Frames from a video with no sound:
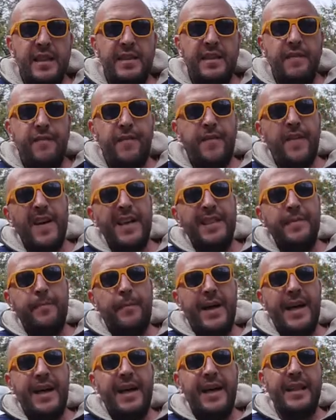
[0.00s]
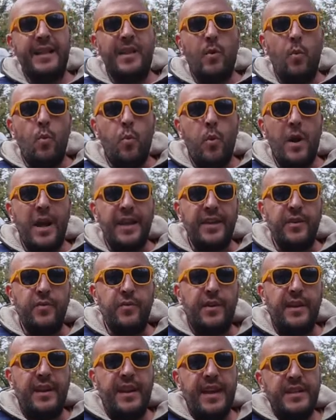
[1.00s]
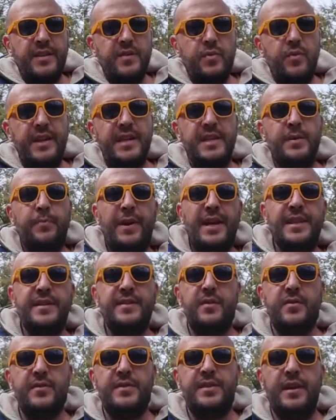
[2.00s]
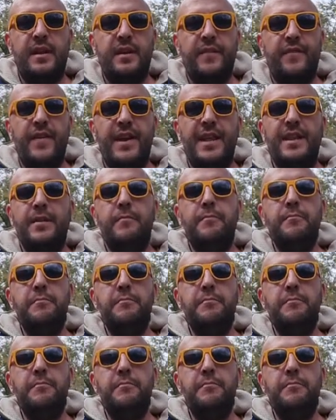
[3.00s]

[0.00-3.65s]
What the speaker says: The fun part where you get to express yourself and